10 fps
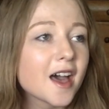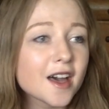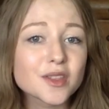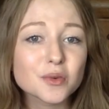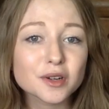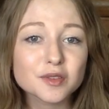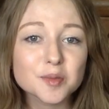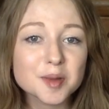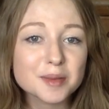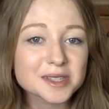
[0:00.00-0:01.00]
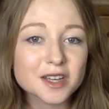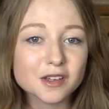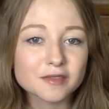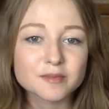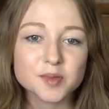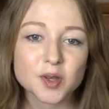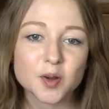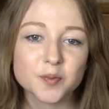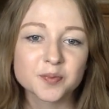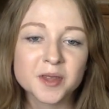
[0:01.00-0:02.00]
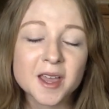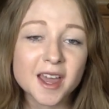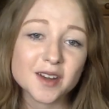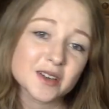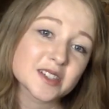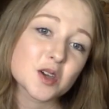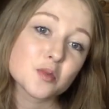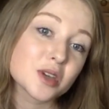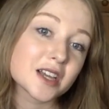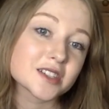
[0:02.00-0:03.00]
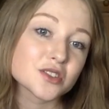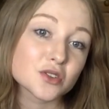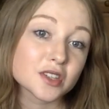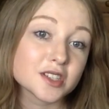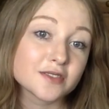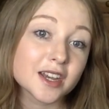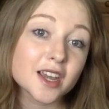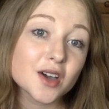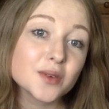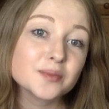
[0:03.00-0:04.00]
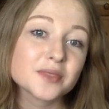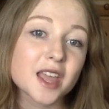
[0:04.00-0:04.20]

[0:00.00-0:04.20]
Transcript: how they work for me myself. So anyways, I hope you guys enjoyed this video,